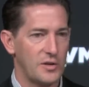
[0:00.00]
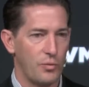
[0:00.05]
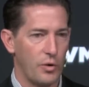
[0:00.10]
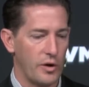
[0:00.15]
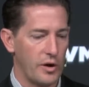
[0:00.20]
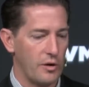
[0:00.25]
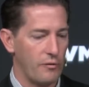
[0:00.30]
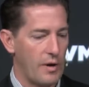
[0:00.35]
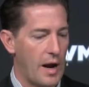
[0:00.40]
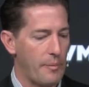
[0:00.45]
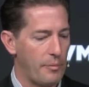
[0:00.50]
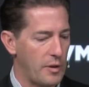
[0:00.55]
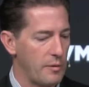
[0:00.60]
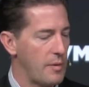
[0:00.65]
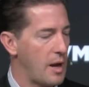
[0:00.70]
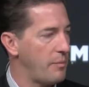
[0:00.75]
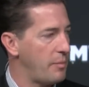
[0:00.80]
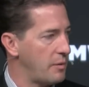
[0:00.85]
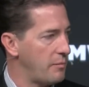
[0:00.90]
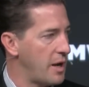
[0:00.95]
We're going to wrap them
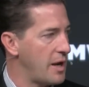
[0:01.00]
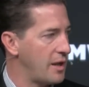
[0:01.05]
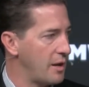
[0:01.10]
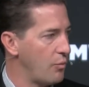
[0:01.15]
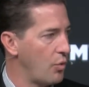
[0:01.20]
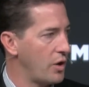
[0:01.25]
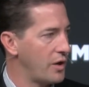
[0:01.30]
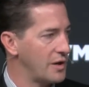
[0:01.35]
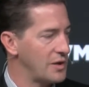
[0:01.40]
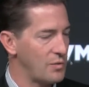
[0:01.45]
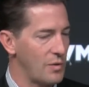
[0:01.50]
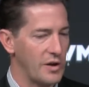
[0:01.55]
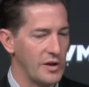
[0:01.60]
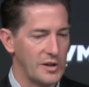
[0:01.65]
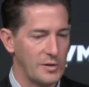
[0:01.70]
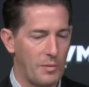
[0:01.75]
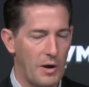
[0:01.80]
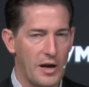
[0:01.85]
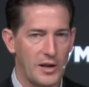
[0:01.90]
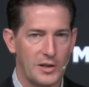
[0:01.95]
up and make them work as well
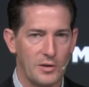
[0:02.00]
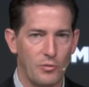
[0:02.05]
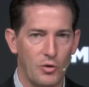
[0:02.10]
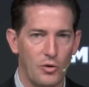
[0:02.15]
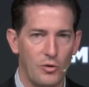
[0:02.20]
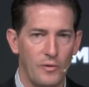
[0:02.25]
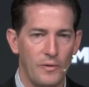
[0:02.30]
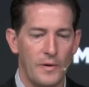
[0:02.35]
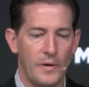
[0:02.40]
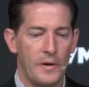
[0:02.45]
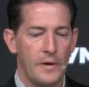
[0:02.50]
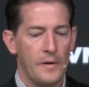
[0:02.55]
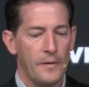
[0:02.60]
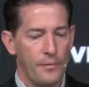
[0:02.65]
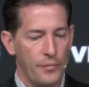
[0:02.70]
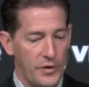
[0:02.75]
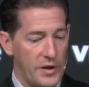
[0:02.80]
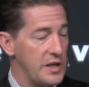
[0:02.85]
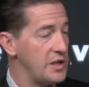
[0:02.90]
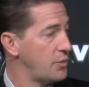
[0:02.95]
as possible.
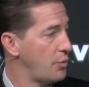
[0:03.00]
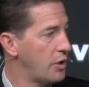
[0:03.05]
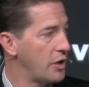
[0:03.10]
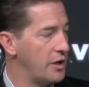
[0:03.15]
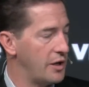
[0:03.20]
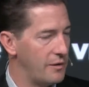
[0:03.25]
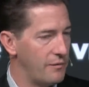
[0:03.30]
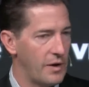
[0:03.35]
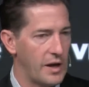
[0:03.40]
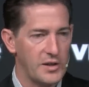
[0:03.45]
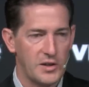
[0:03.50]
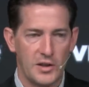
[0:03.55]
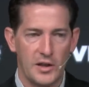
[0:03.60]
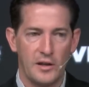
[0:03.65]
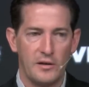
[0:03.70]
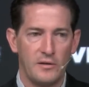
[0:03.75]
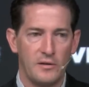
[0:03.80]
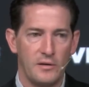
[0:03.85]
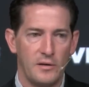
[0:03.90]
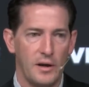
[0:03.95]
These we're going to invest
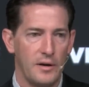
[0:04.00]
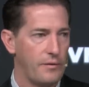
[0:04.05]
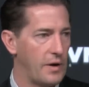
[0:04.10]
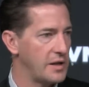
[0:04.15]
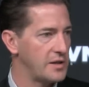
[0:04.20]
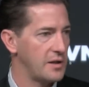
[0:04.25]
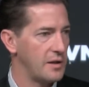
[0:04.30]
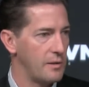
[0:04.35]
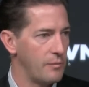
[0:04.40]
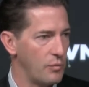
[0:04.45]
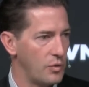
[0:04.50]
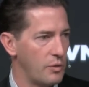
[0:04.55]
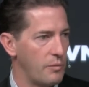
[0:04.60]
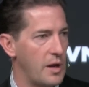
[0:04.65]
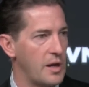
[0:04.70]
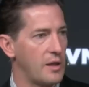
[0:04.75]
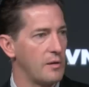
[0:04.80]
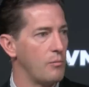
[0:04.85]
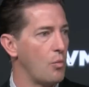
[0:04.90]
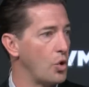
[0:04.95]
in, invest in them to
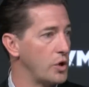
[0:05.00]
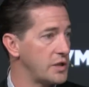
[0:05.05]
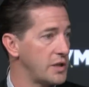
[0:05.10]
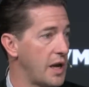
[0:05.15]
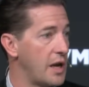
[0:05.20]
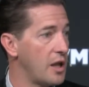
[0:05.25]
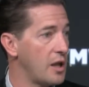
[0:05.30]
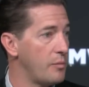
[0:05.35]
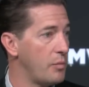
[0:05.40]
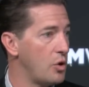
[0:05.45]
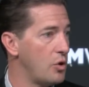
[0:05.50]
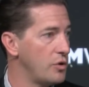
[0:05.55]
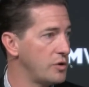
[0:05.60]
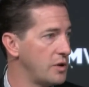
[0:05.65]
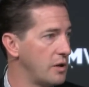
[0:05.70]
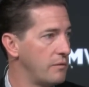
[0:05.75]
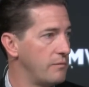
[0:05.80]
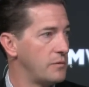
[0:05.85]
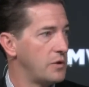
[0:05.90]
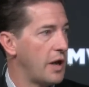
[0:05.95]
make them more scalable,
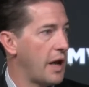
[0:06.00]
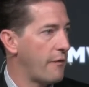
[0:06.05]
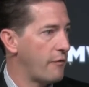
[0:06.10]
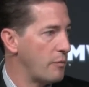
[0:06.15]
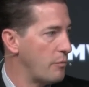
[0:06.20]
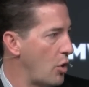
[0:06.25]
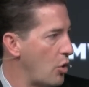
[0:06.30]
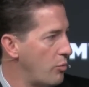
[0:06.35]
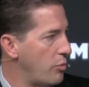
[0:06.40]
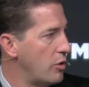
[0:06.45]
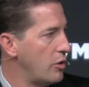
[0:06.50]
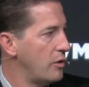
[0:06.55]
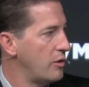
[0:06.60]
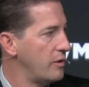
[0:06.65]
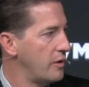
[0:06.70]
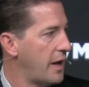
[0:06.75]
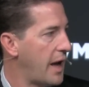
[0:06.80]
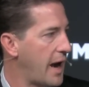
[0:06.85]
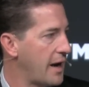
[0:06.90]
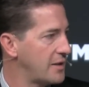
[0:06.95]
to, to have a mobile
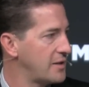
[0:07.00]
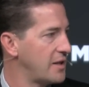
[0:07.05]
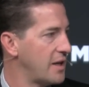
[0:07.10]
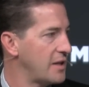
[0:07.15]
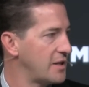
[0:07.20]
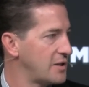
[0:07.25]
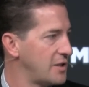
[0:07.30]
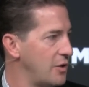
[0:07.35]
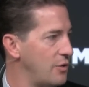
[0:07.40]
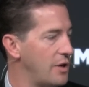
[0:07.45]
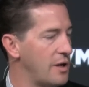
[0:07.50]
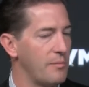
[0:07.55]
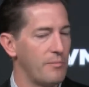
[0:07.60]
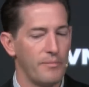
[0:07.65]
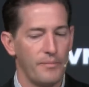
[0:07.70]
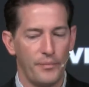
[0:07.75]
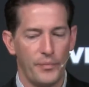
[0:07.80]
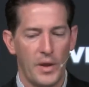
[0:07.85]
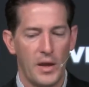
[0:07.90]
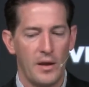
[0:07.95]
access to
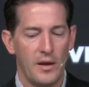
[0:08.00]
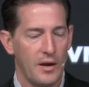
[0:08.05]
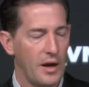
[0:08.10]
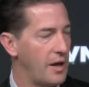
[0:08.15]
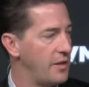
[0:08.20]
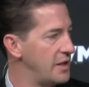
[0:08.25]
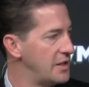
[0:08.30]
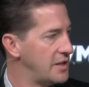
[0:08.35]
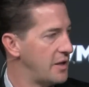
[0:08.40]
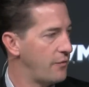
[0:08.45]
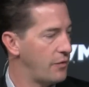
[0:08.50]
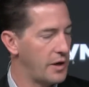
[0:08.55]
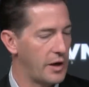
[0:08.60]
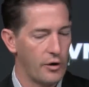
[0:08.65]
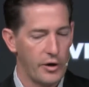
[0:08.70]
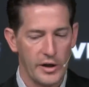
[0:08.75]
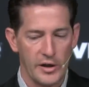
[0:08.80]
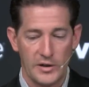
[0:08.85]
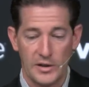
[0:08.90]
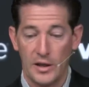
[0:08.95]
them, uh, these different
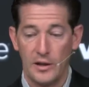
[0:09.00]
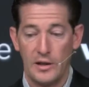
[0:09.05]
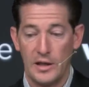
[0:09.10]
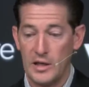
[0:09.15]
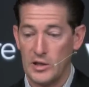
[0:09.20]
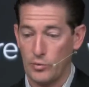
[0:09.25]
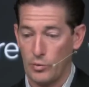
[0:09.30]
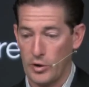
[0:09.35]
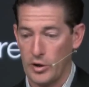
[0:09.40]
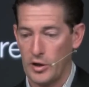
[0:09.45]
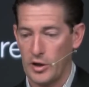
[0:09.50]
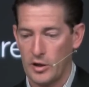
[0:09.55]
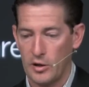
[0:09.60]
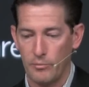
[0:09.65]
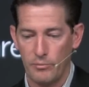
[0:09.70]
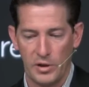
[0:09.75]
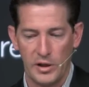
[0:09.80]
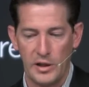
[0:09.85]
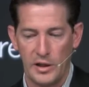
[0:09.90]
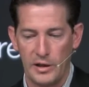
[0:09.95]
areas. And these we're going to
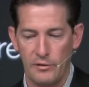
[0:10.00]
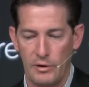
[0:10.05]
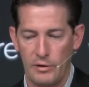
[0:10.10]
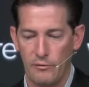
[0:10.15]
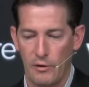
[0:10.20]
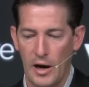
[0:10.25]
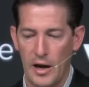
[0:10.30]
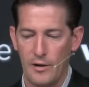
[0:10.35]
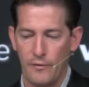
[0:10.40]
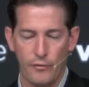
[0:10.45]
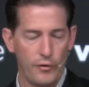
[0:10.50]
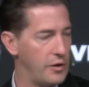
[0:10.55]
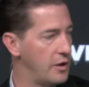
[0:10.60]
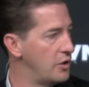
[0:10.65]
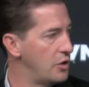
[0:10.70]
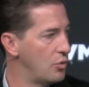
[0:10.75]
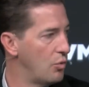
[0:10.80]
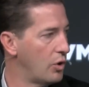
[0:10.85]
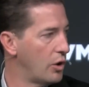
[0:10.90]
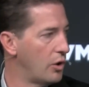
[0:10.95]
completely rewrite for the
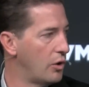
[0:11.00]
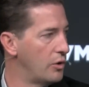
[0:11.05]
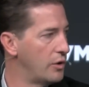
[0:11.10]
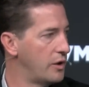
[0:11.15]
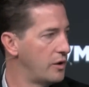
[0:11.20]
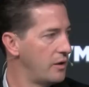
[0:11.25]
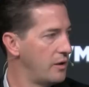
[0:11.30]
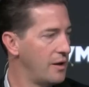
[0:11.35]
new world.